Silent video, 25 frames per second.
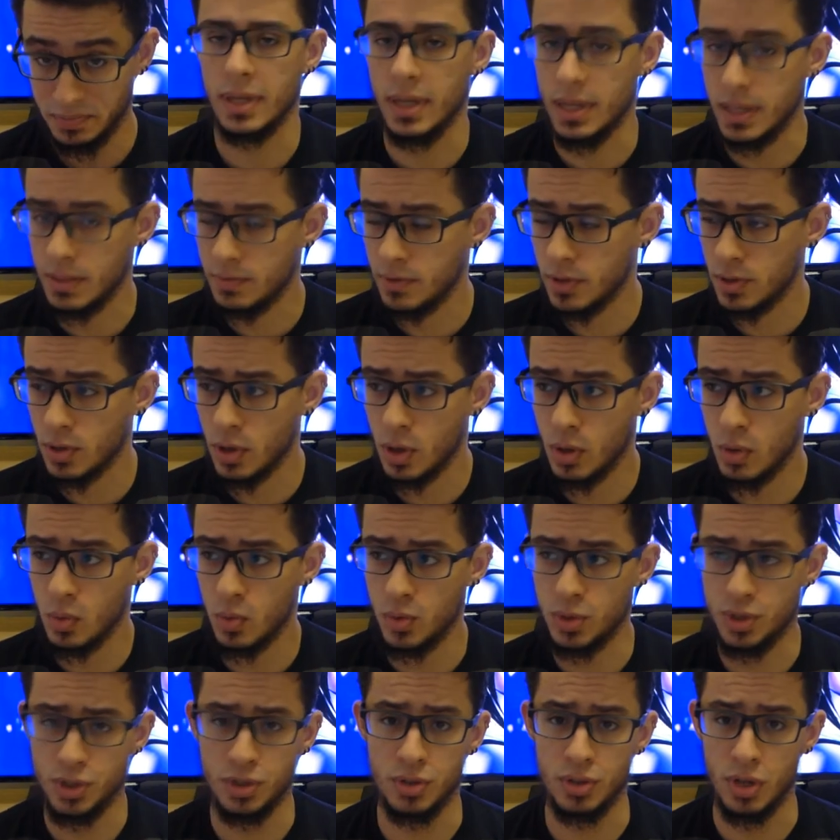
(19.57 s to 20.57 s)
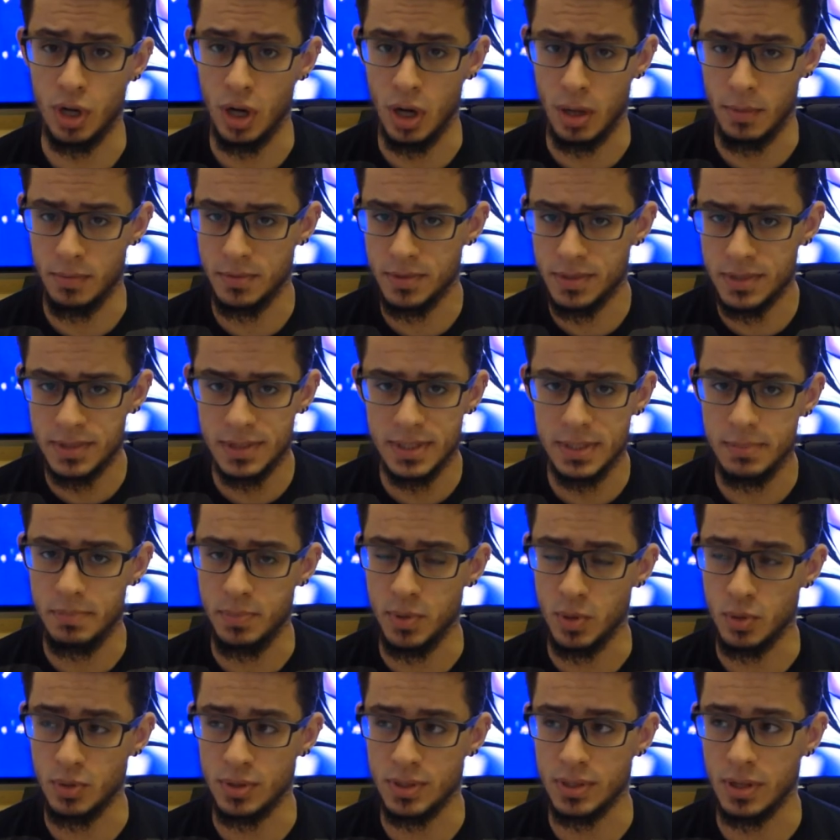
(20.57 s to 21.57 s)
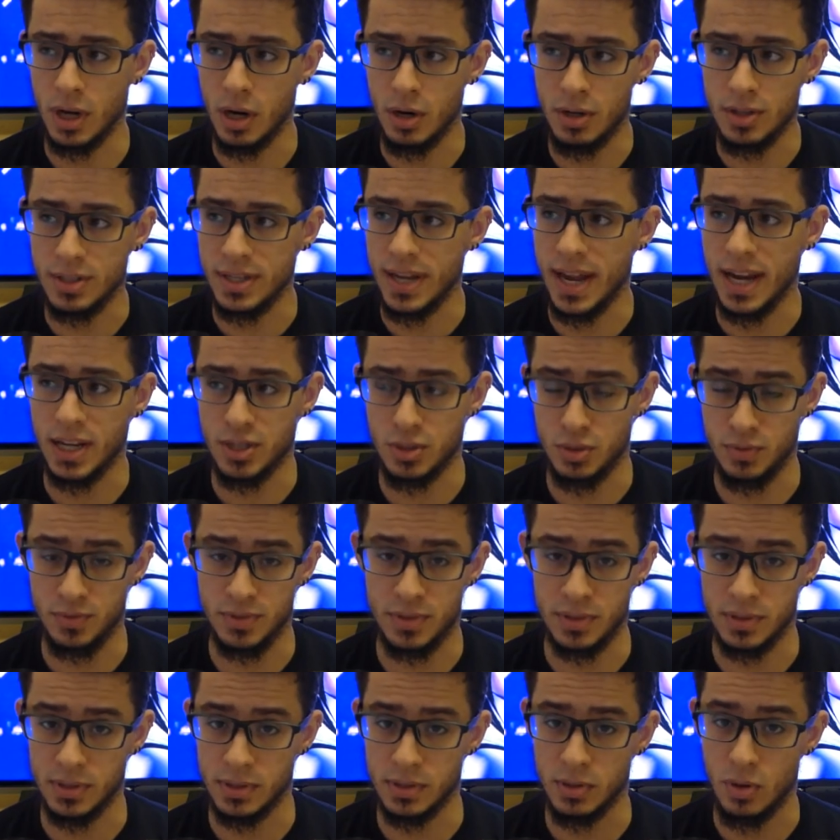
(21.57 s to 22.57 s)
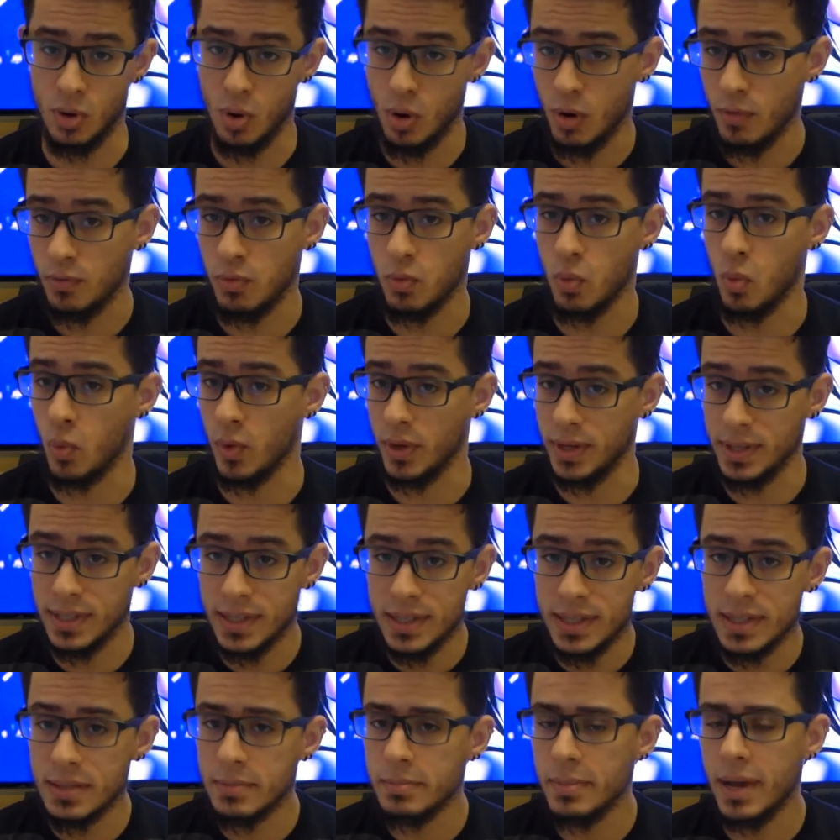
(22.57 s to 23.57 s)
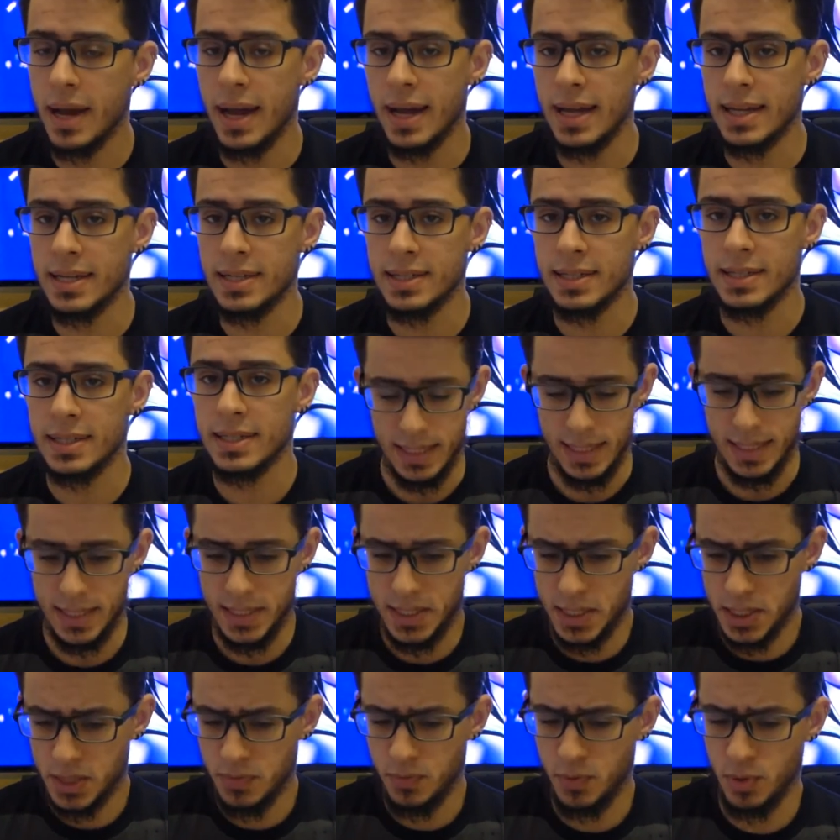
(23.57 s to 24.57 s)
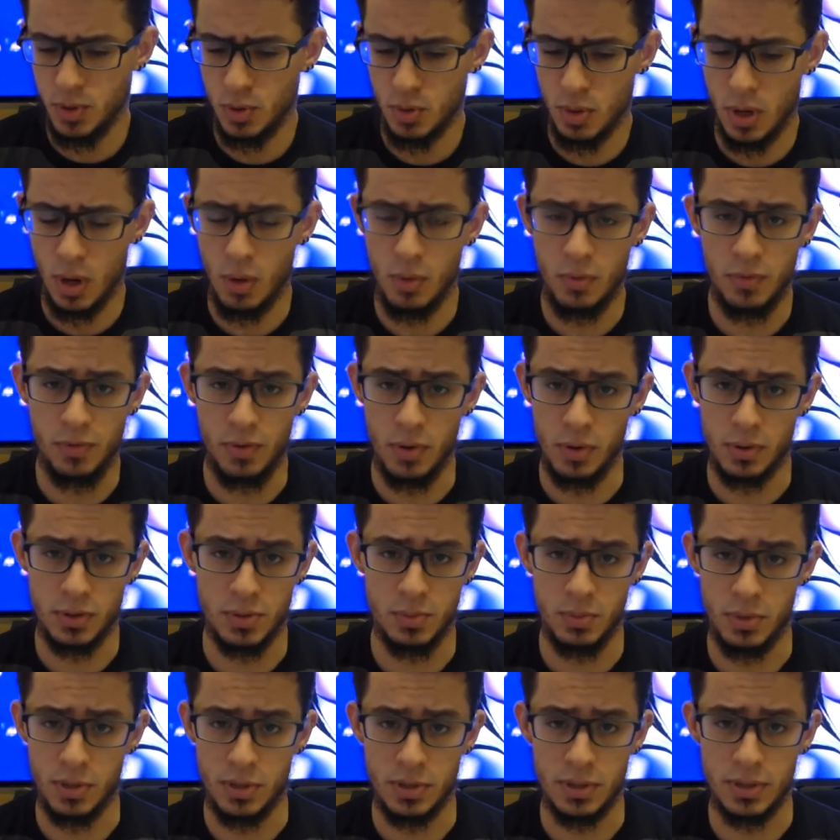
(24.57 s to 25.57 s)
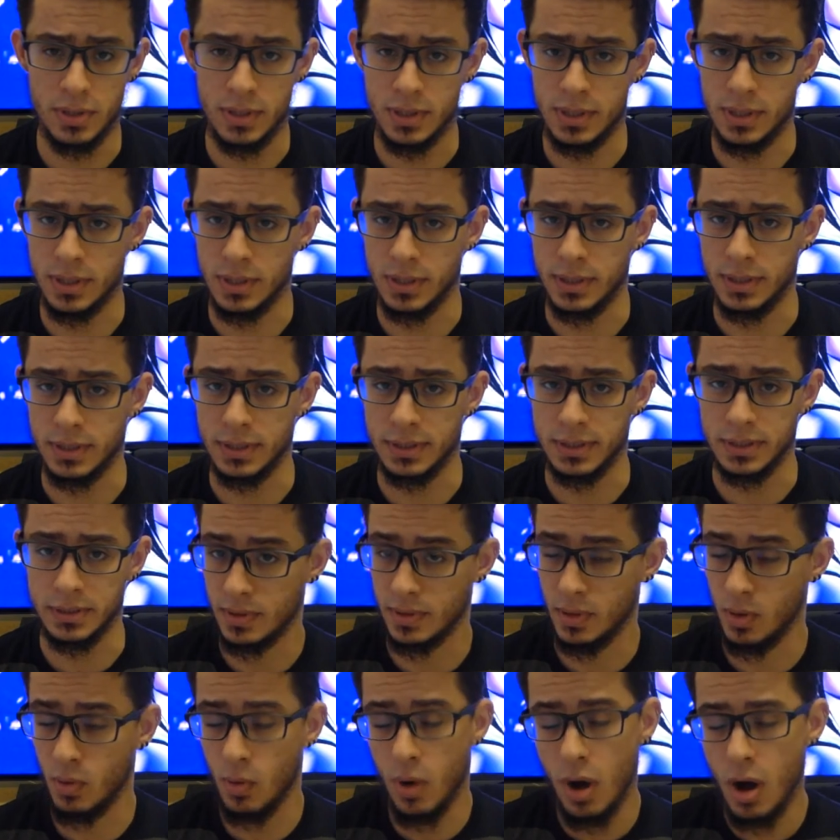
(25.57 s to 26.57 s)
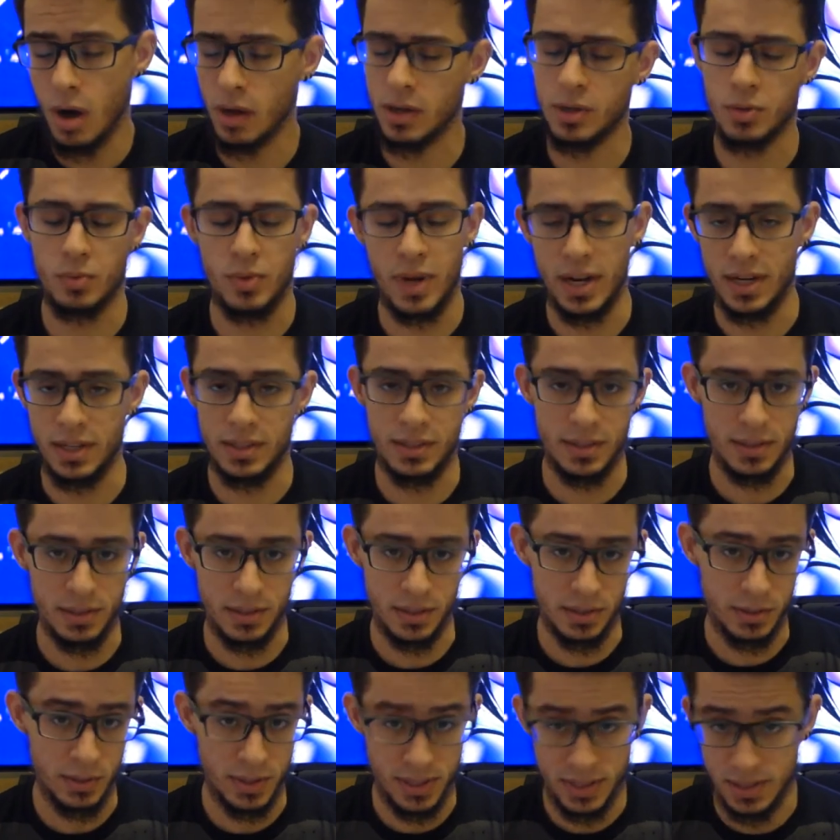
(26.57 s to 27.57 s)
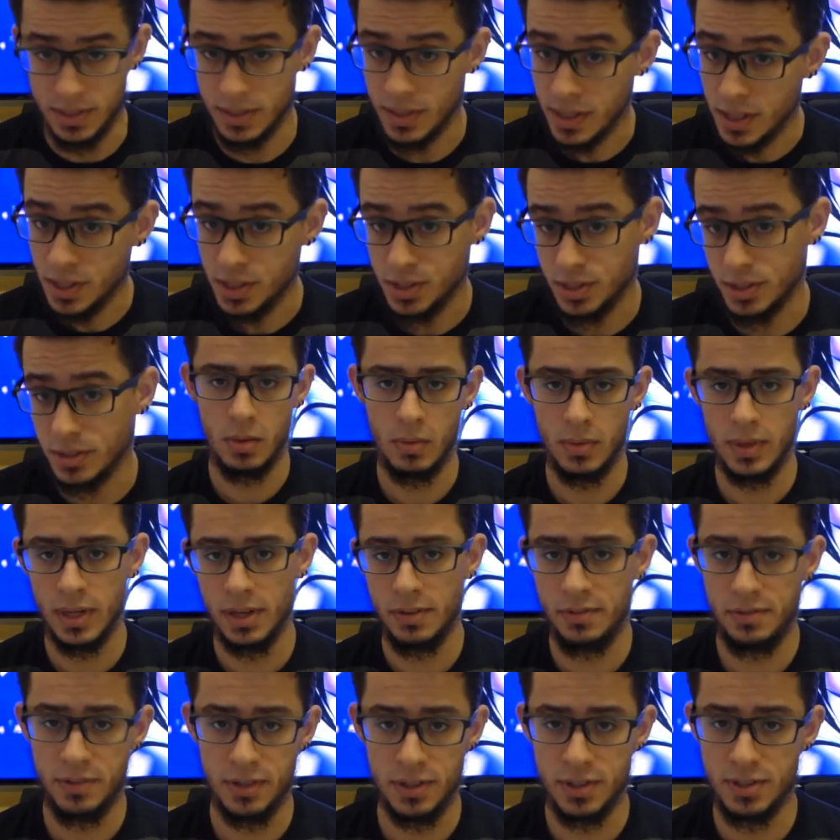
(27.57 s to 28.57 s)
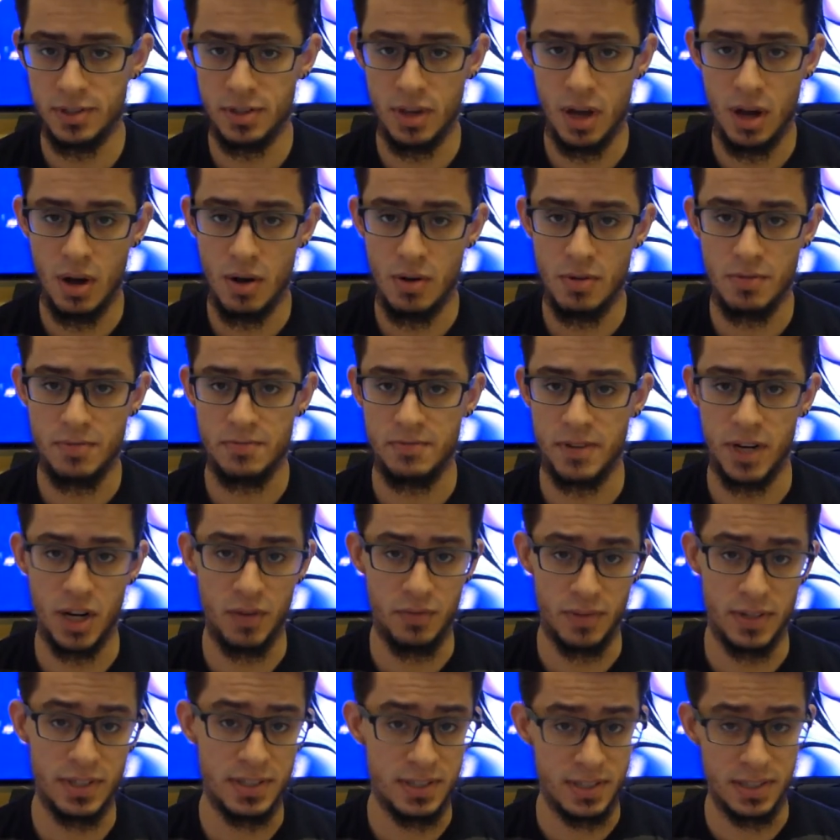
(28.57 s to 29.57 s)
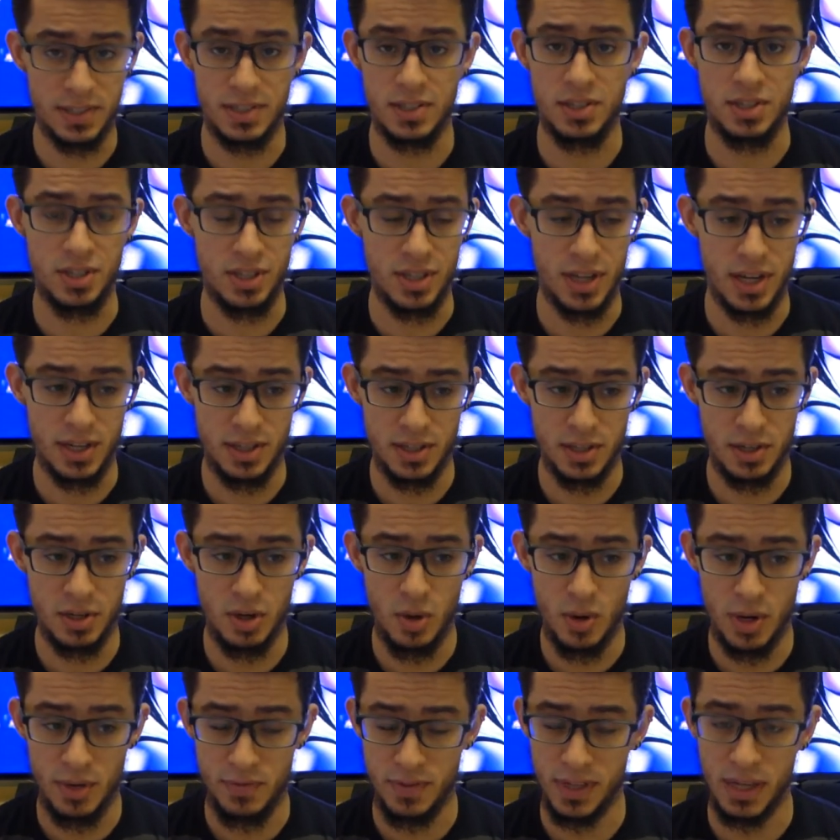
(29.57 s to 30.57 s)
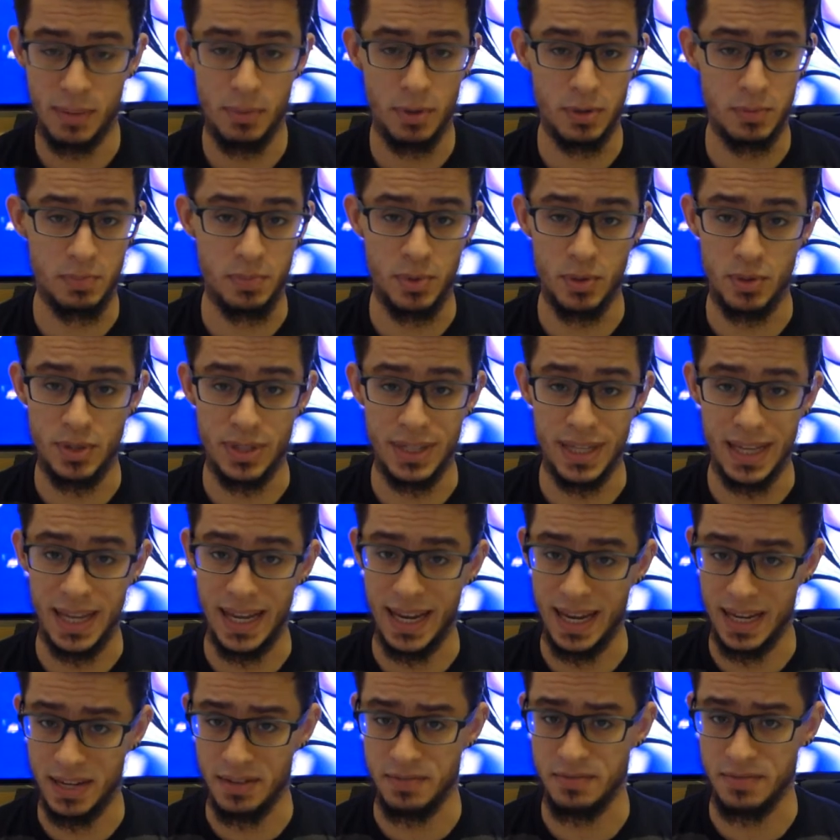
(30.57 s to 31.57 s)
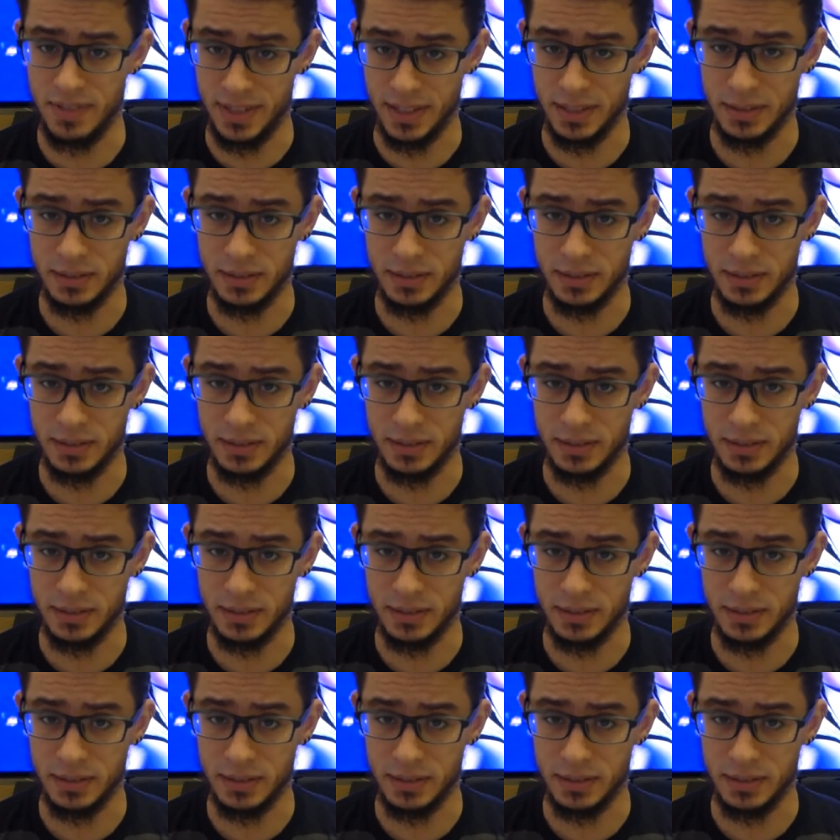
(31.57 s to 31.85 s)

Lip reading: And even though we should obviously build our decks with the goal of winning in mind, in this video I will focus more on the walk rather than the destination. When I first saw Final Fantasy TCG, I didn't know anything about building anything.